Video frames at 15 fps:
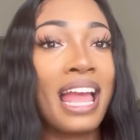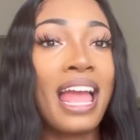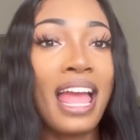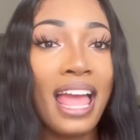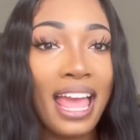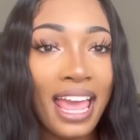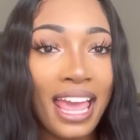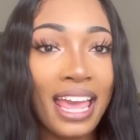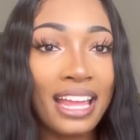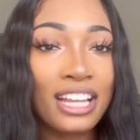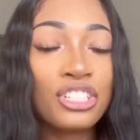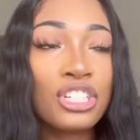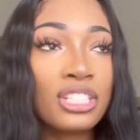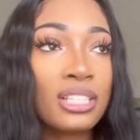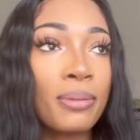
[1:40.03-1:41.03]
And
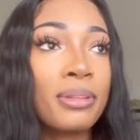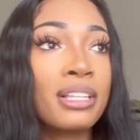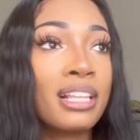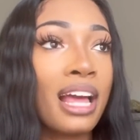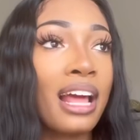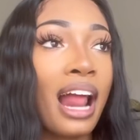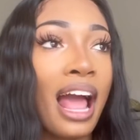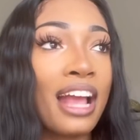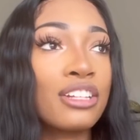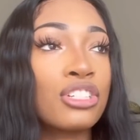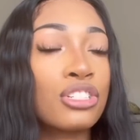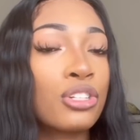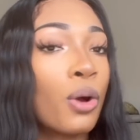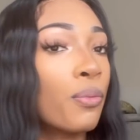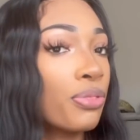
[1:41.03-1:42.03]
it's just something that I
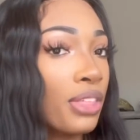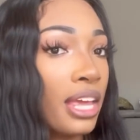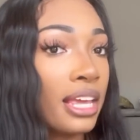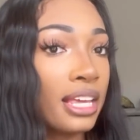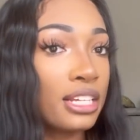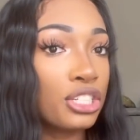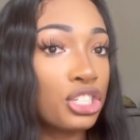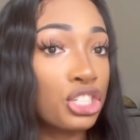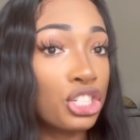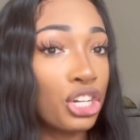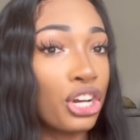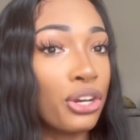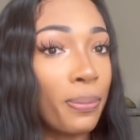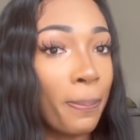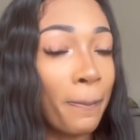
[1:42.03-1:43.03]
just don't think
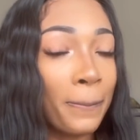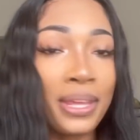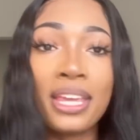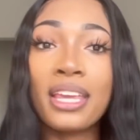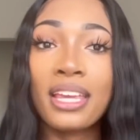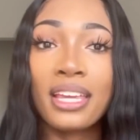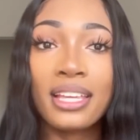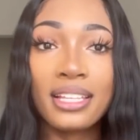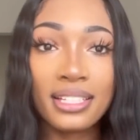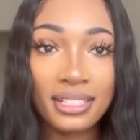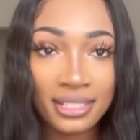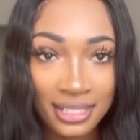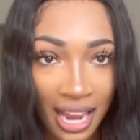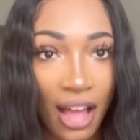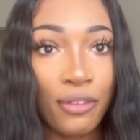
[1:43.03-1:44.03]
should be
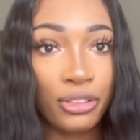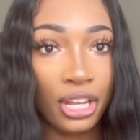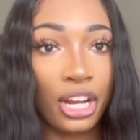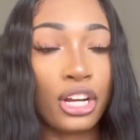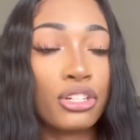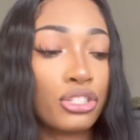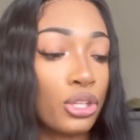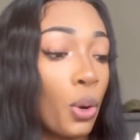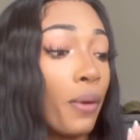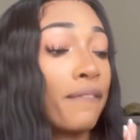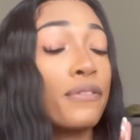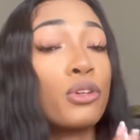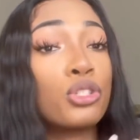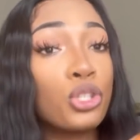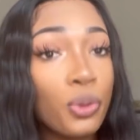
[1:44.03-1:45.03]
down there. So
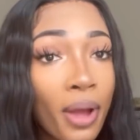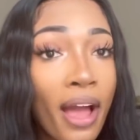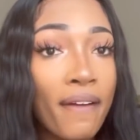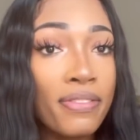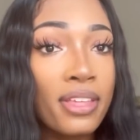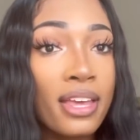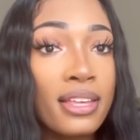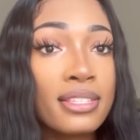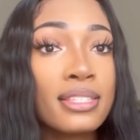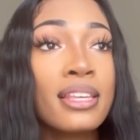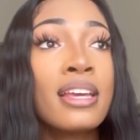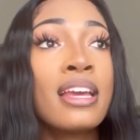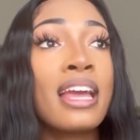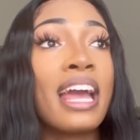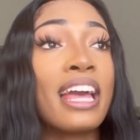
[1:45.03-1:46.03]
if you do have this
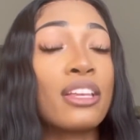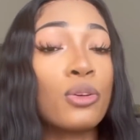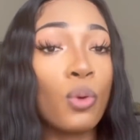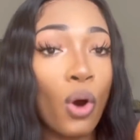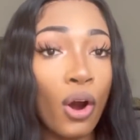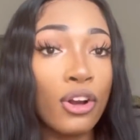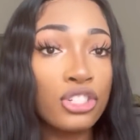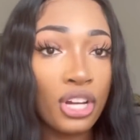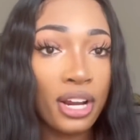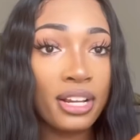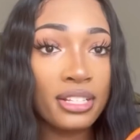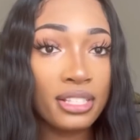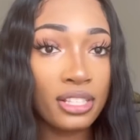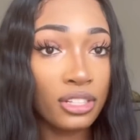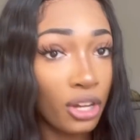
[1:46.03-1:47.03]
and you are
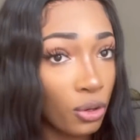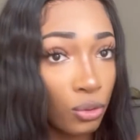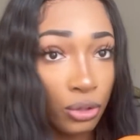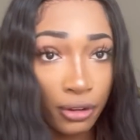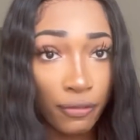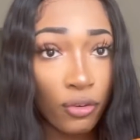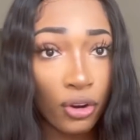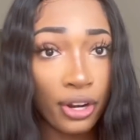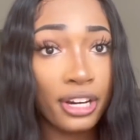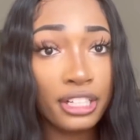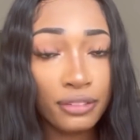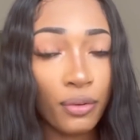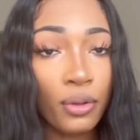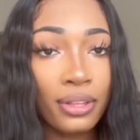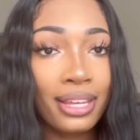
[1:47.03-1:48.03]
trying to look for an
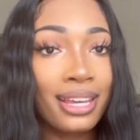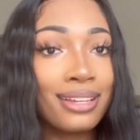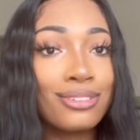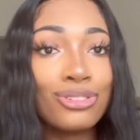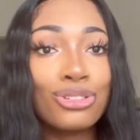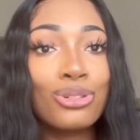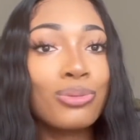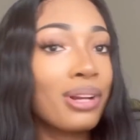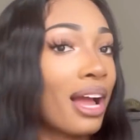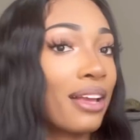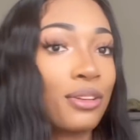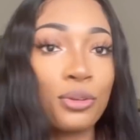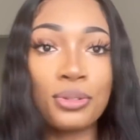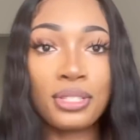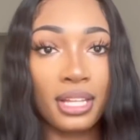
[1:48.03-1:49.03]
exfoliant, do
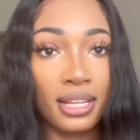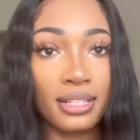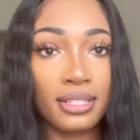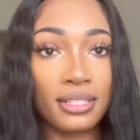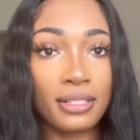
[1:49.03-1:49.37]
not use this.